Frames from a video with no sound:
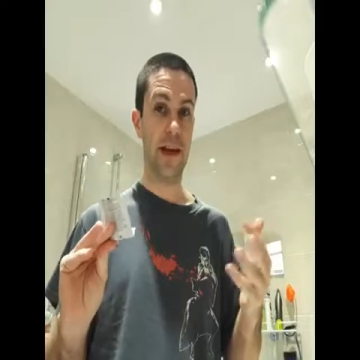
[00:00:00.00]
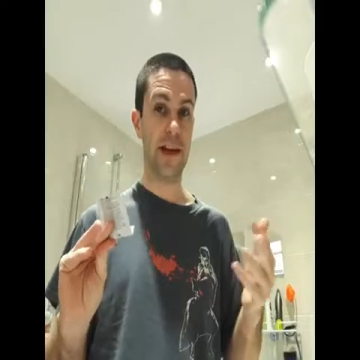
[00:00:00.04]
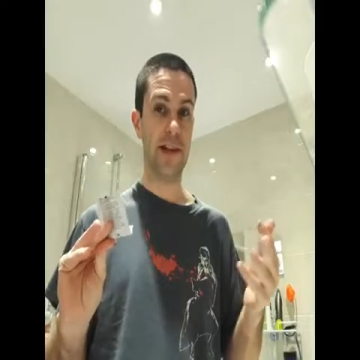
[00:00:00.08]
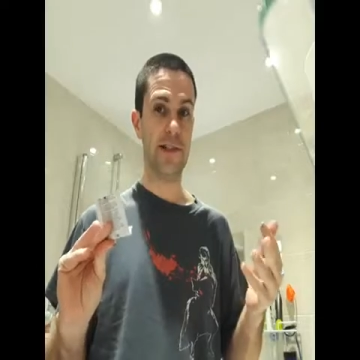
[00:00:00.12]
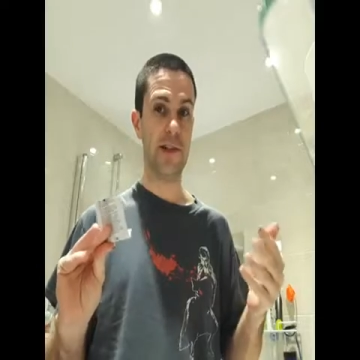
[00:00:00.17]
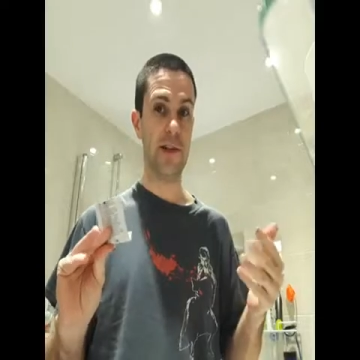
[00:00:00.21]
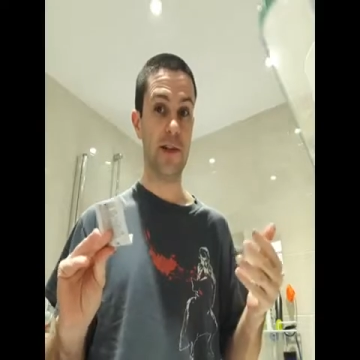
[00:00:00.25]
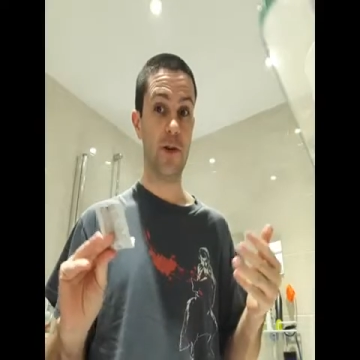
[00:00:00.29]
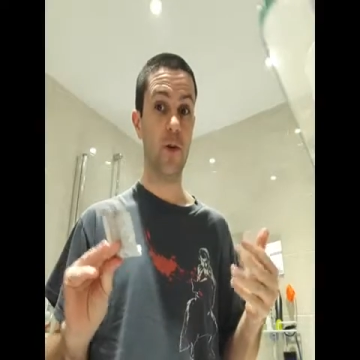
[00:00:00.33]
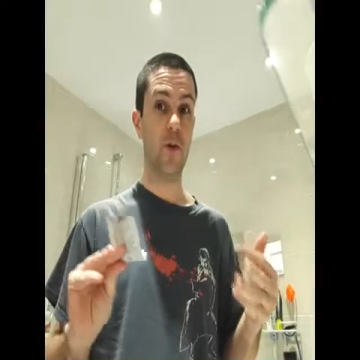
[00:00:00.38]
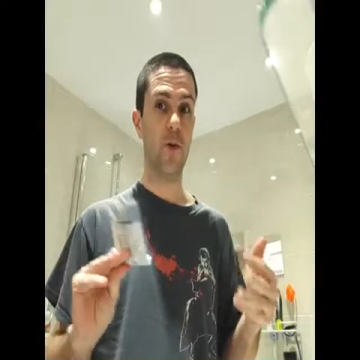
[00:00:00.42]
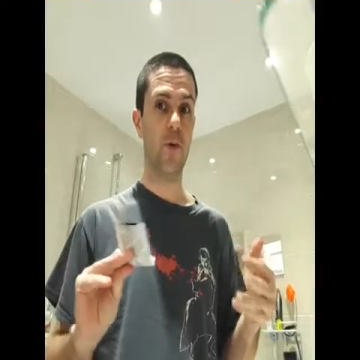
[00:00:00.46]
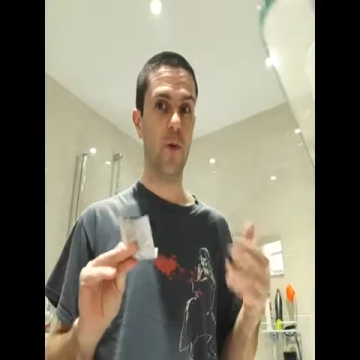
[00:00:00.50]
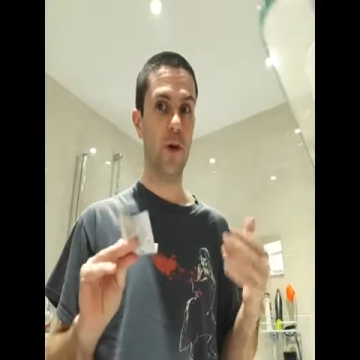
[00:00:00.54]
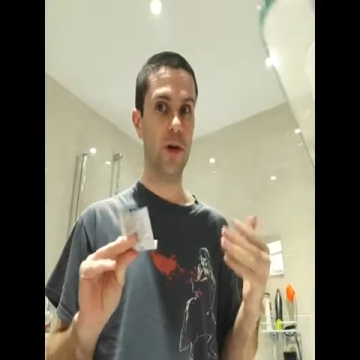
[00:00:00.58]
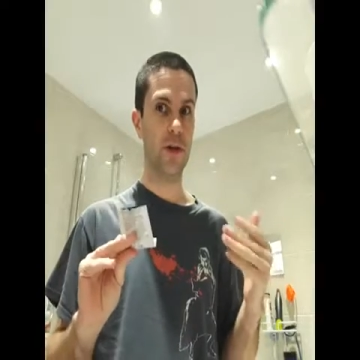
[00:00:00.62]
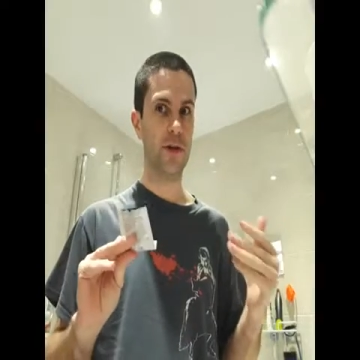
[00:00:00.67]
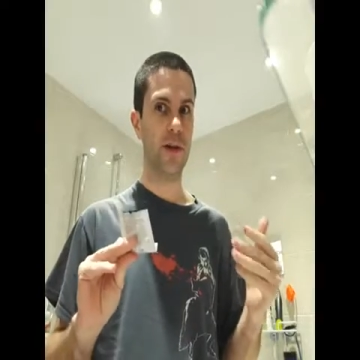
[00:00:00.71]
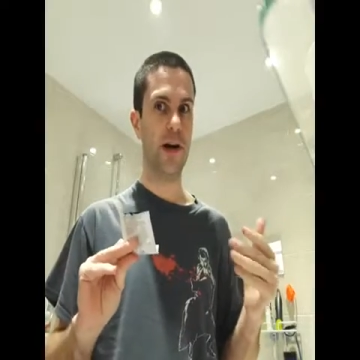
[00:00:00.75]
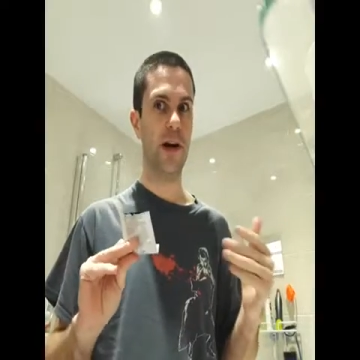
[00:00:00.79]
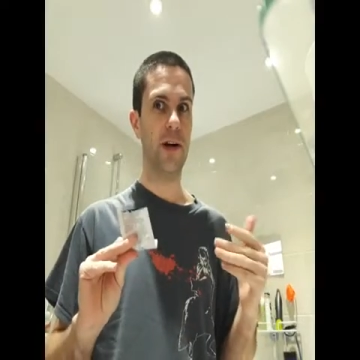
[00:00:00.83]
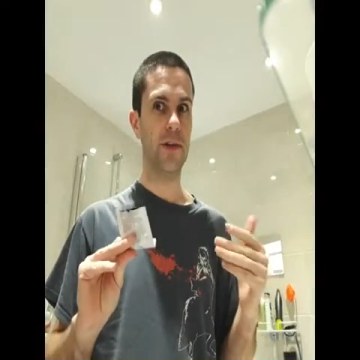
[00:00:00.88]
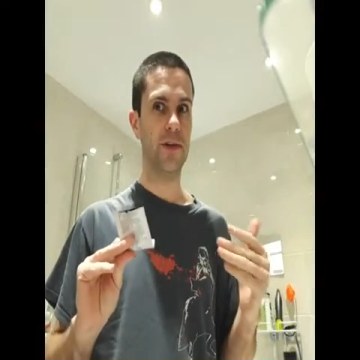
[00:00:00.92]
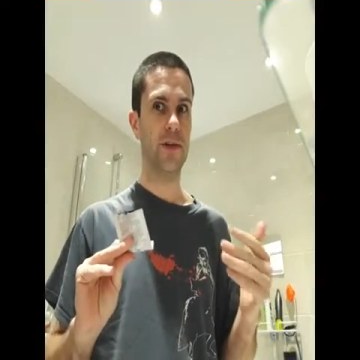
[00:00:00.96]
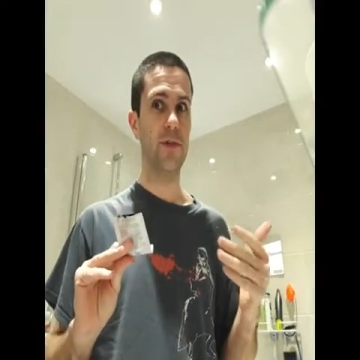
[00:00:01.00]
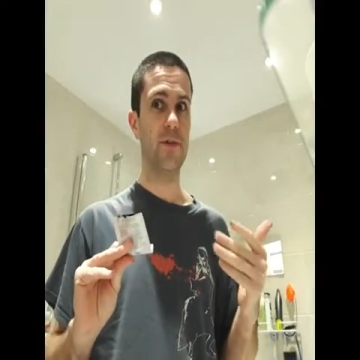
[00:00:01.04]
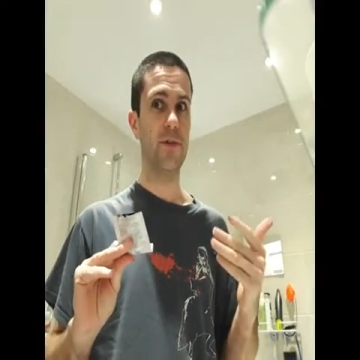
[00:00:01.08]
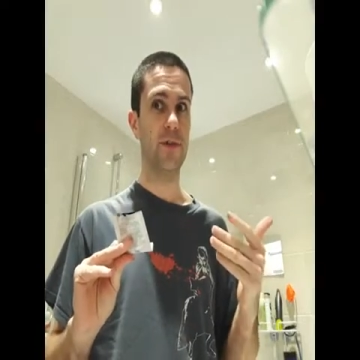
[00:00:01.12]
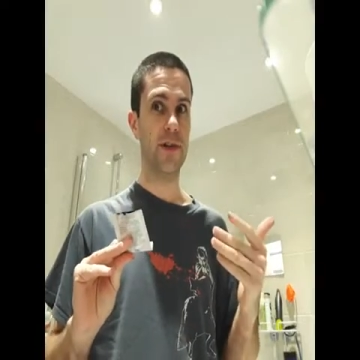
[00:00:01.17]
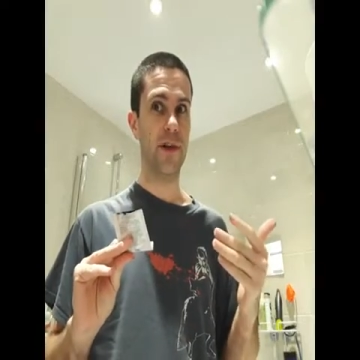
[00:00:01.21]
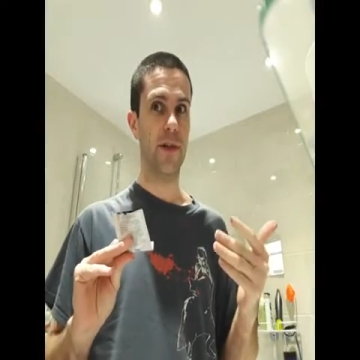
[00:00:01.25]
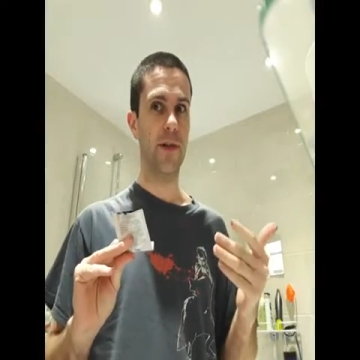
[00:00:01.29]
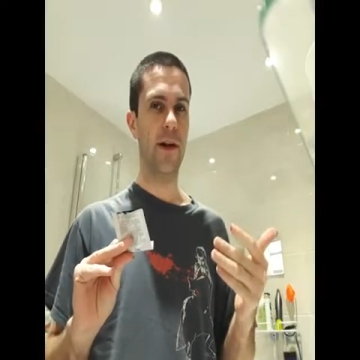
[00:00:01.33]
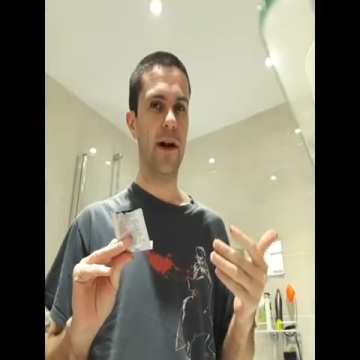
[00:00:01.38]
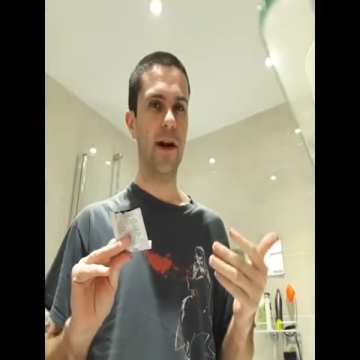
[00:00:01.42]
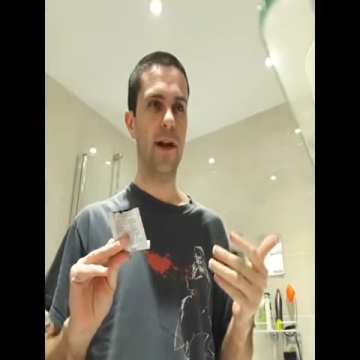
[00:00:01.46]
actually called Watch Cartoons
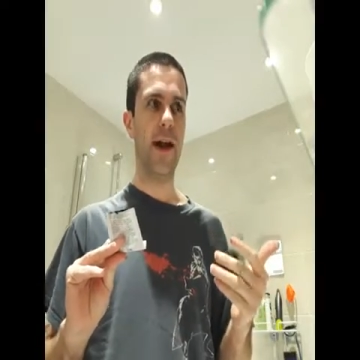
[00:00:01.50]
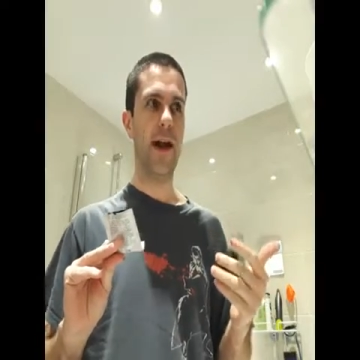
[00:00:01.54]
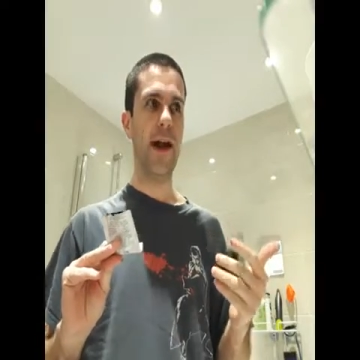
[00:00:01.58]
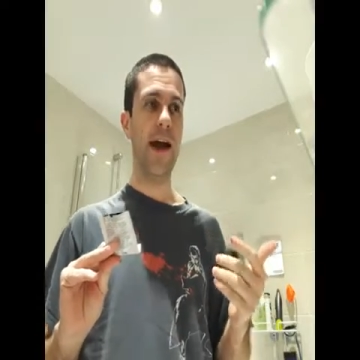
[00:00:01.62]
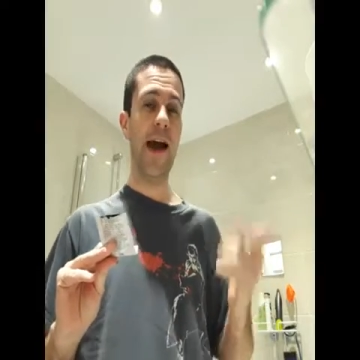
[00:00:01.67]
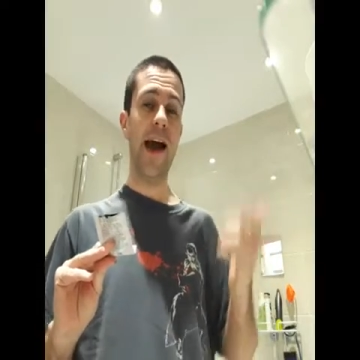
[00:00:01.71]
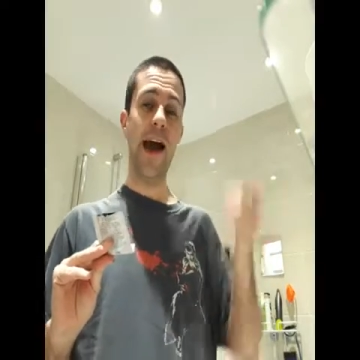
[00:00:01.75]
Online,